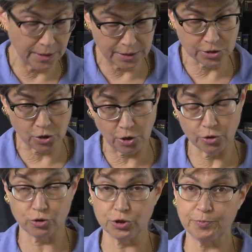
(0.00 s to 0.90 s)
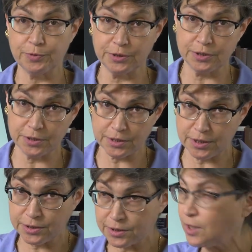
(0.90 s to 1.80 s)
and it's called Hirschsprung's
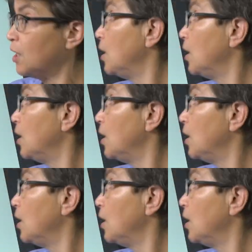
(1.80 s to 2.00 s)
disease.